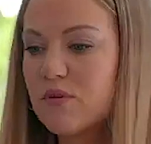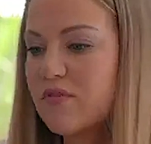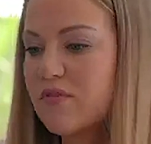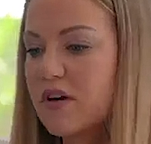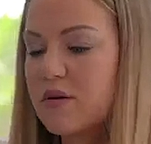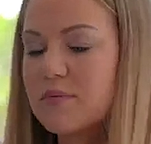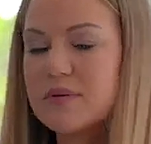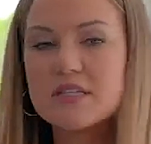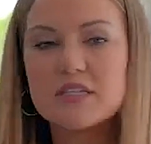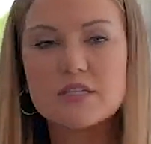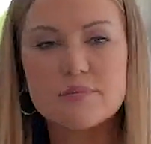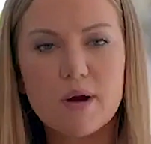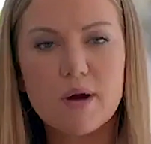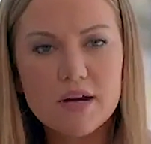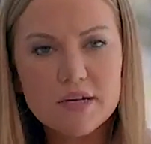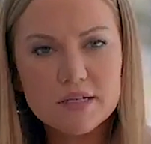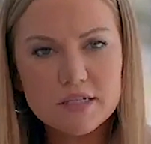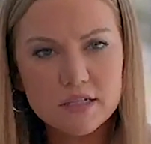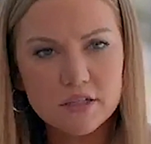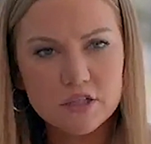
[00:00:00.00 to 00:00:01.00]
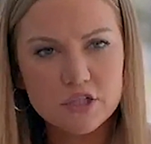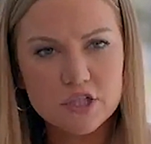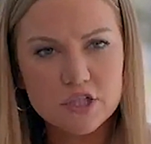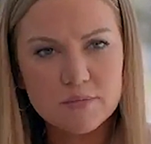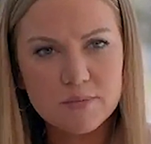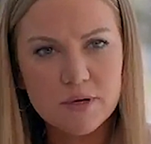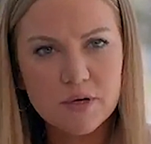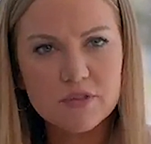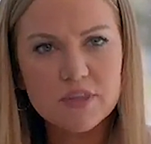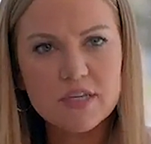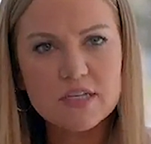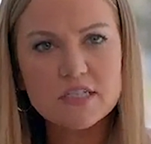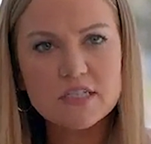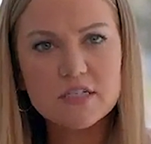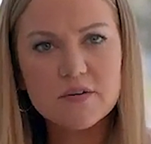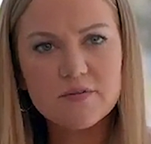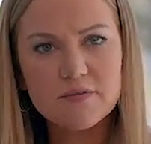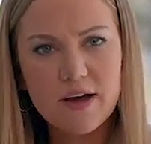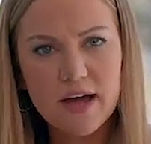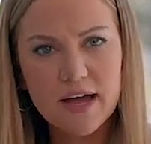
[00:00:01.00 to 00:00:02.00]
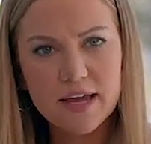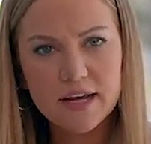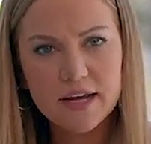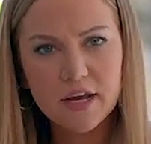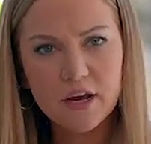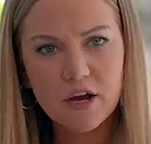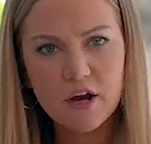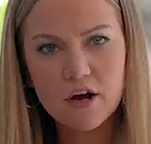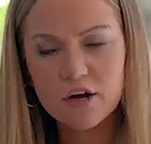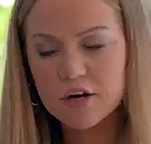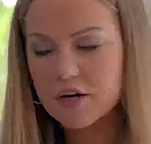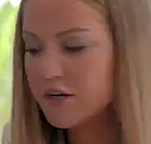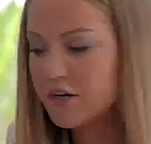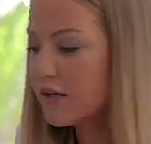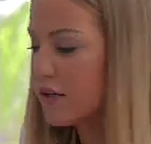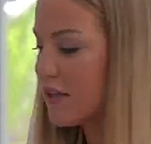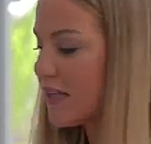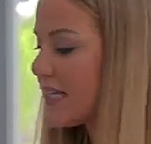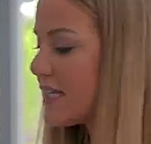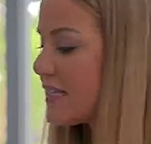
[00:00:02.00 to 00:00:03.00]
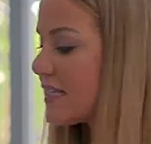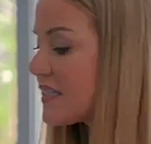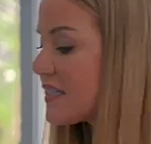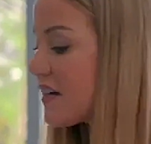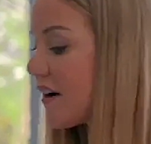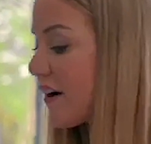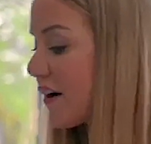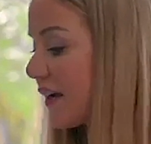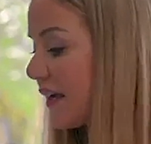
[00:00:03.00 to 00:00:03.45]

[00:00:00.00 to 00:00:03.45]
We've got to be smart and diligent about this. Divide and conquer. Lists are